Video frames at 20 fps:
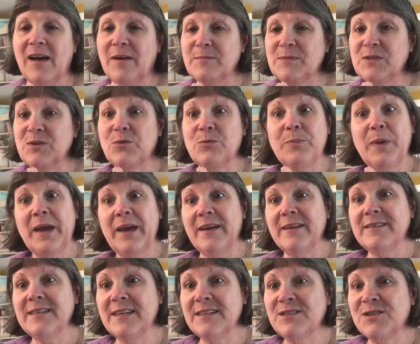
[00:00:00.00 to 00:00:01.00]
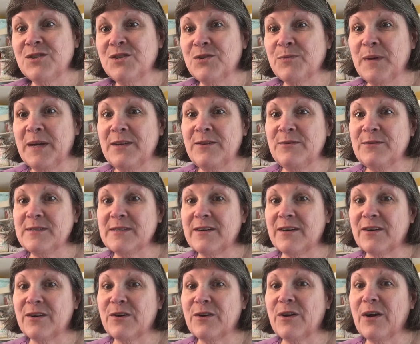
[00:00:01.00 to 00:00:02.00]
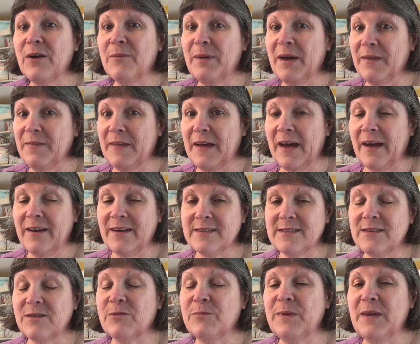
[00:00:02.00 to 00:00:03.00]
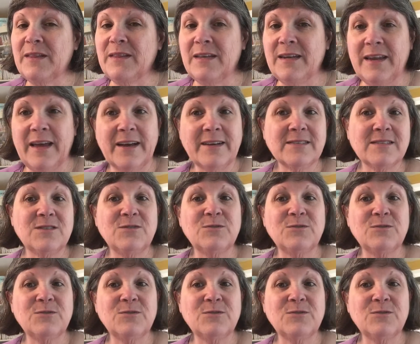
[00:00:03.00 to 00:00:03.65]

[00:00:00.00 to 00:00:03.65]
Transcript: So pay attention to my newsletter about that, because it'll be in the next